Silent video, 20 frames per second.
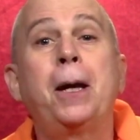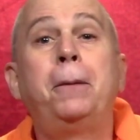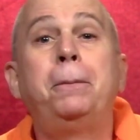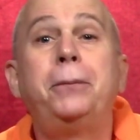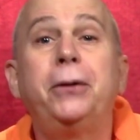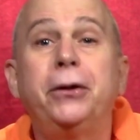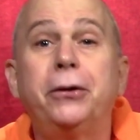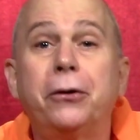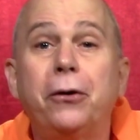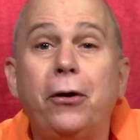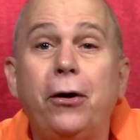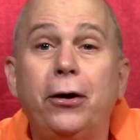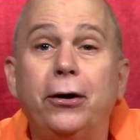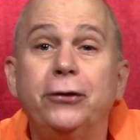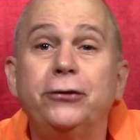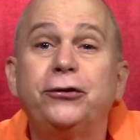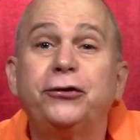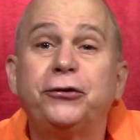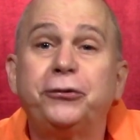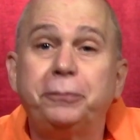
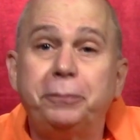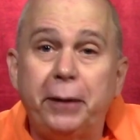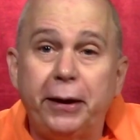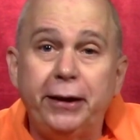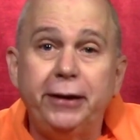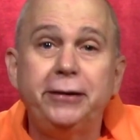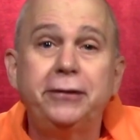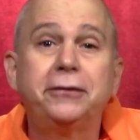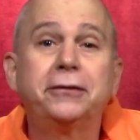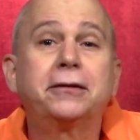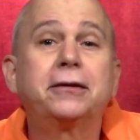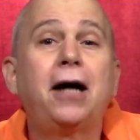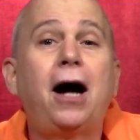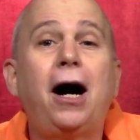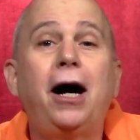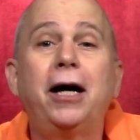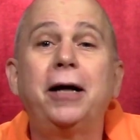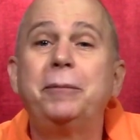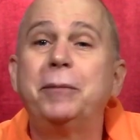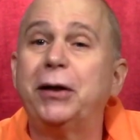because space,
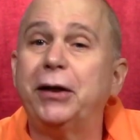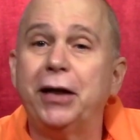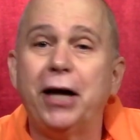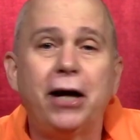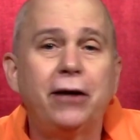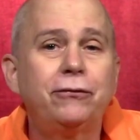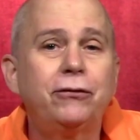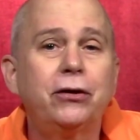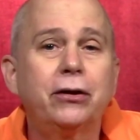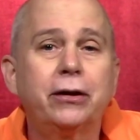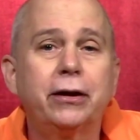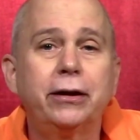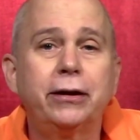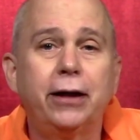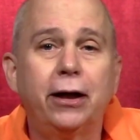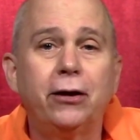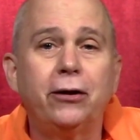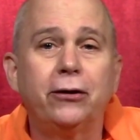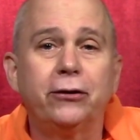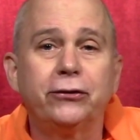time, and everything
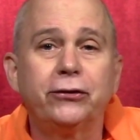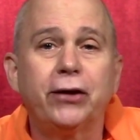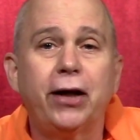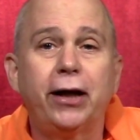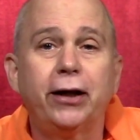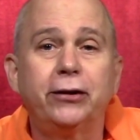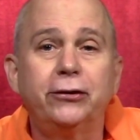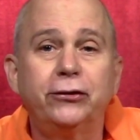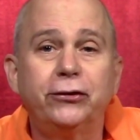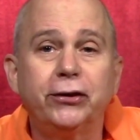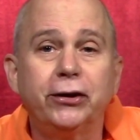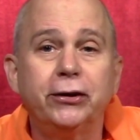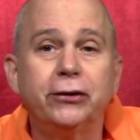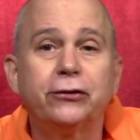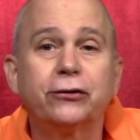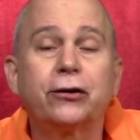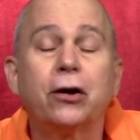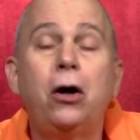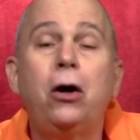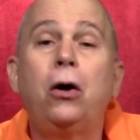else exist